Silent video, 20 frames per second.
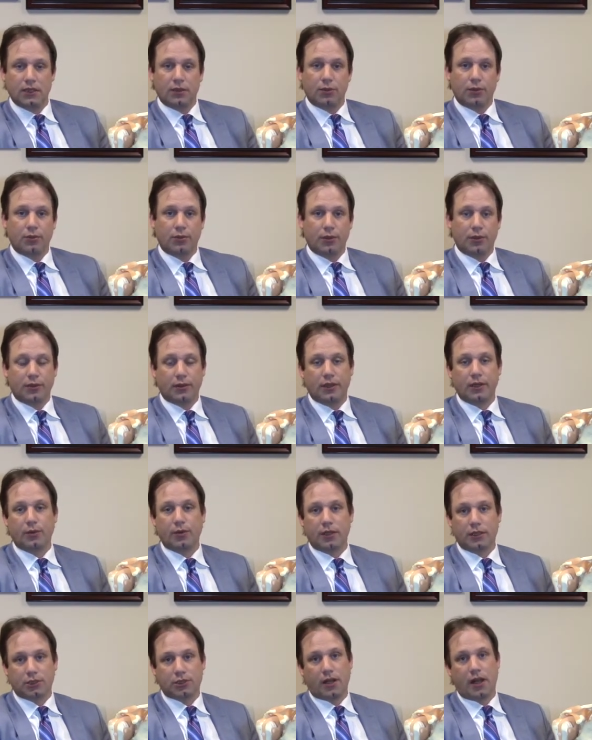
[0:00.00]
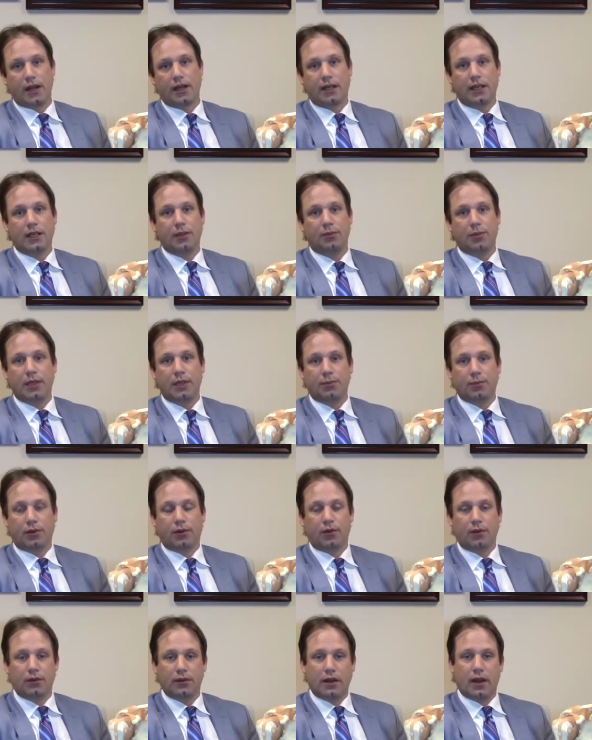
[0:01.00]
when we really want to try to keep
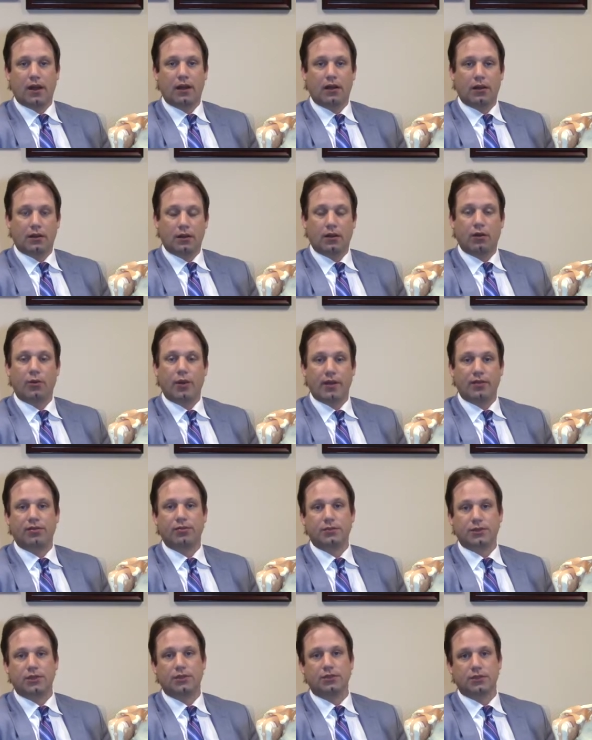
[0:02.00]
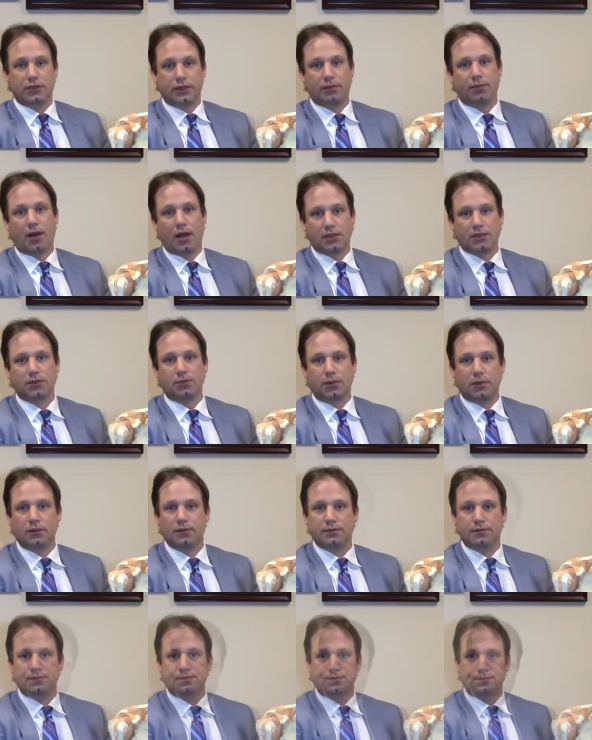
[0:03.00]
people uh, away from surgery if possible.
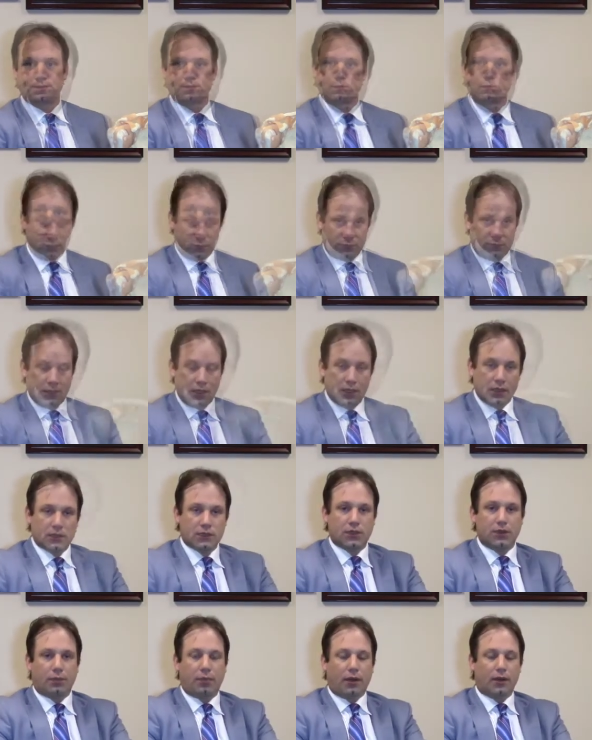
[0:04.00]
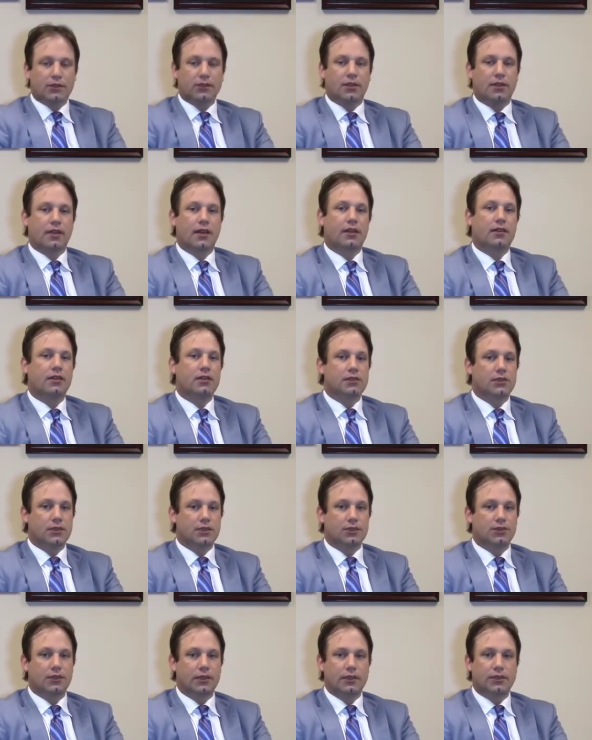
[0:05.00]
So partial thickness
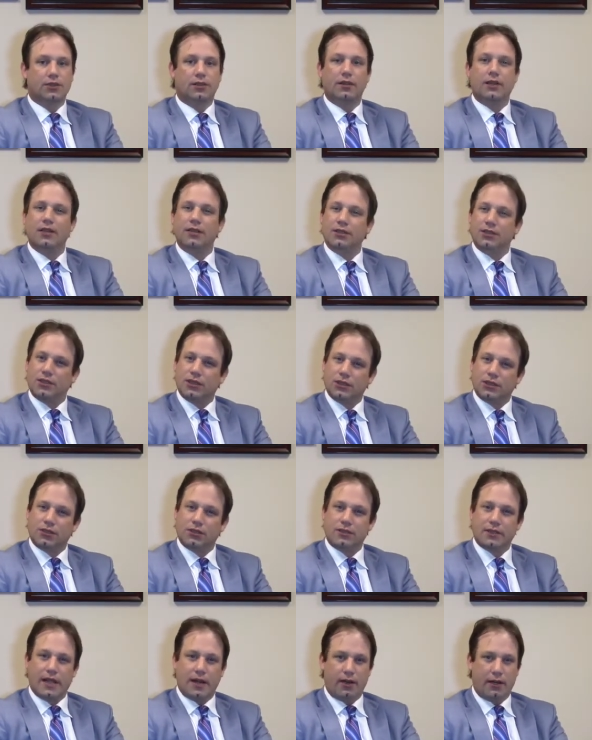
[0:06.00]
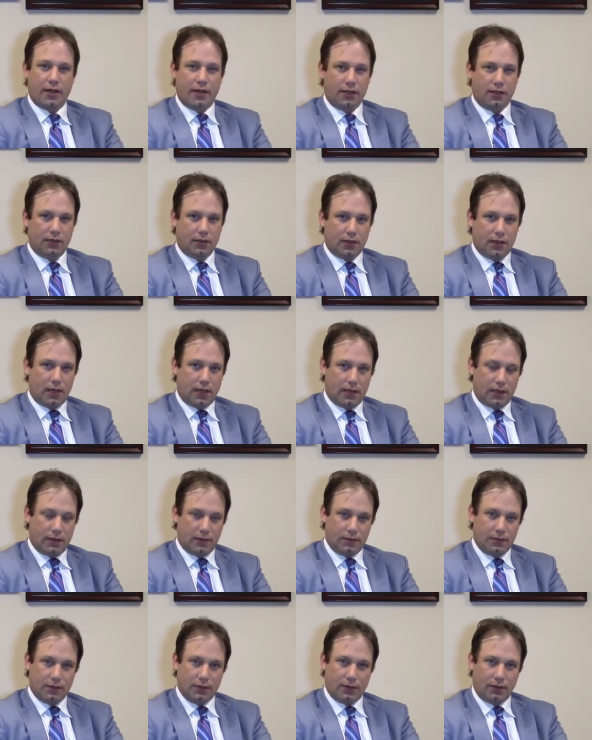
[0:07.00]
injuries or interstitial tearing
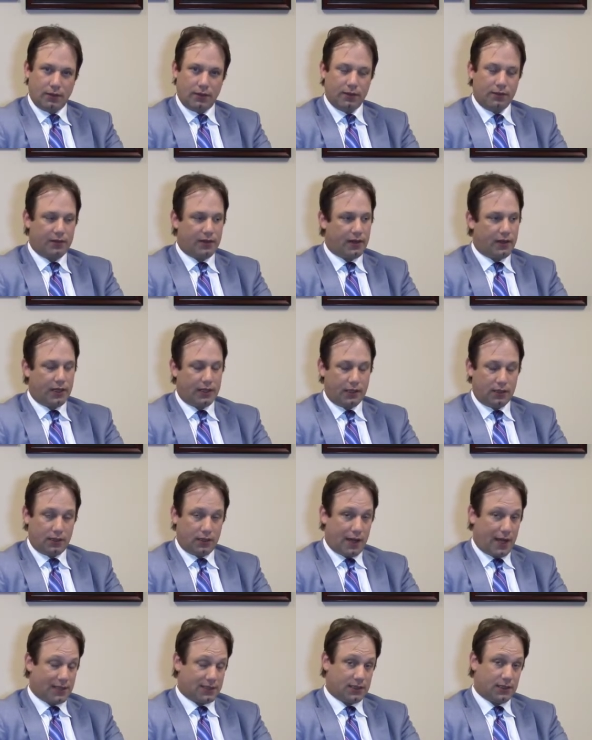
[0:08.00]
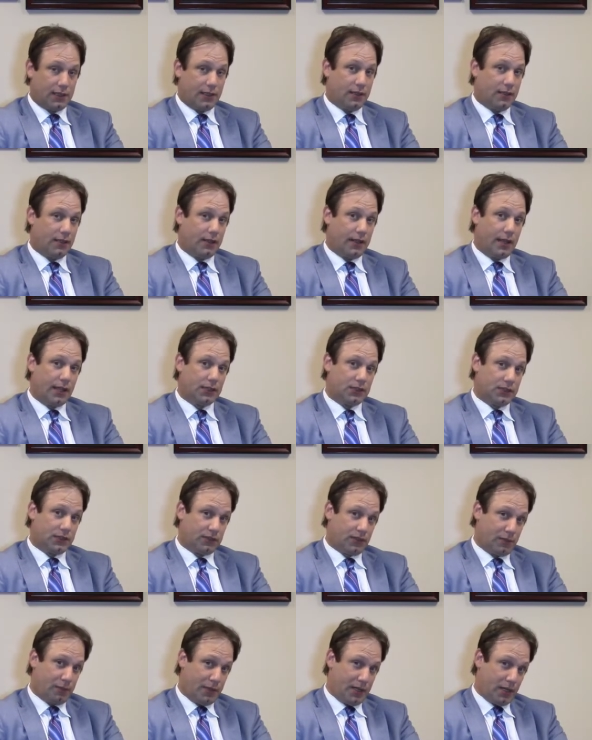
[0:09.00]
um, are very classic indications
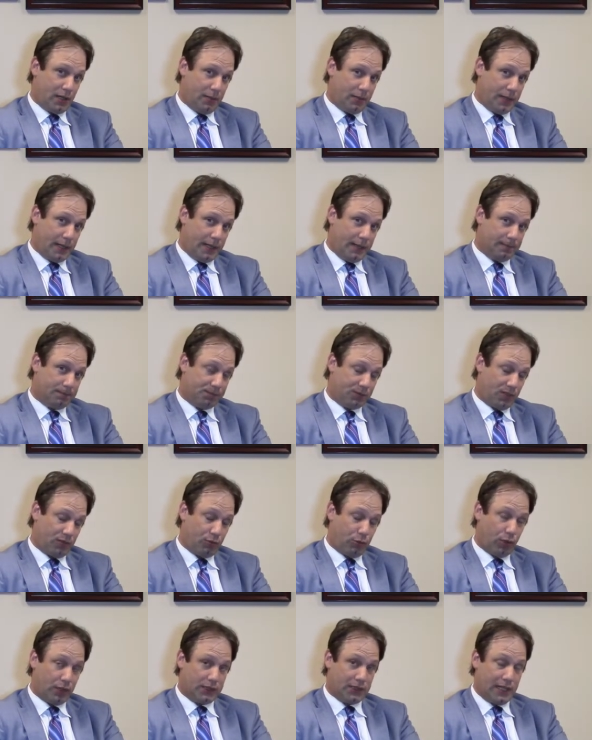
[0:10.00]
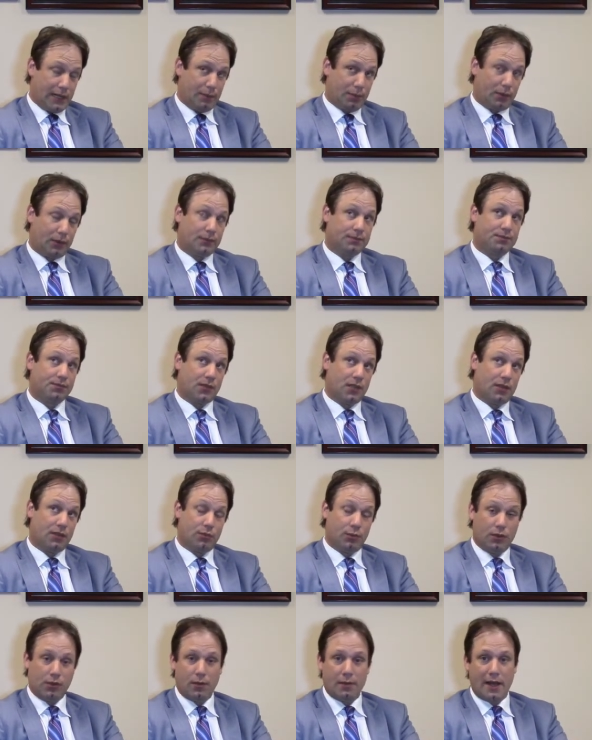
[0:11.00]
for PRP. For example,
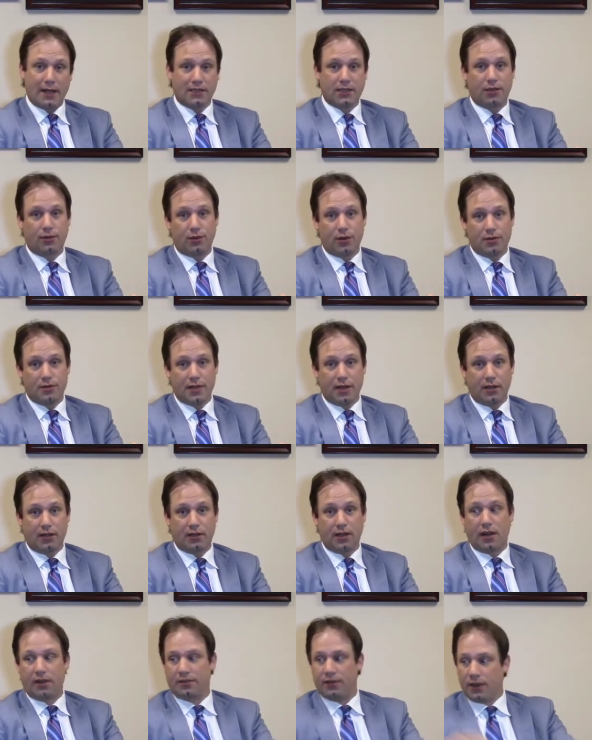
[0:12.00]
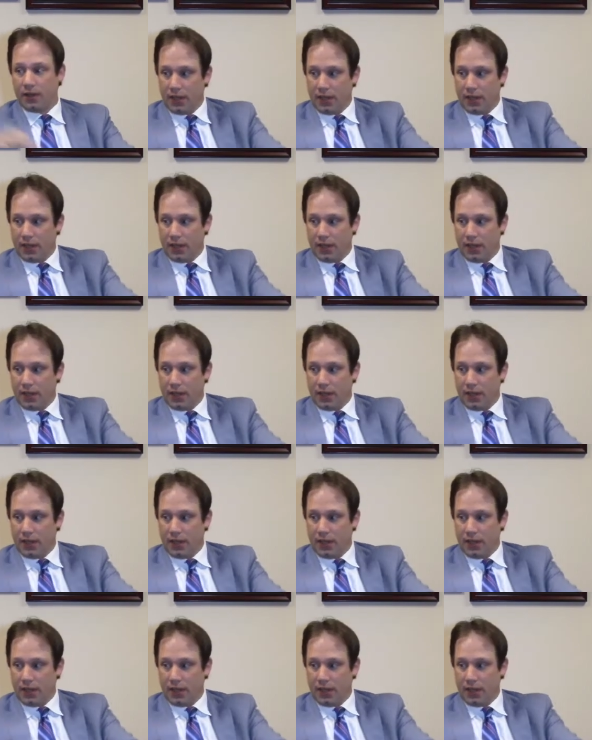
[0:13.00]
we'll go back to the rotator cuff.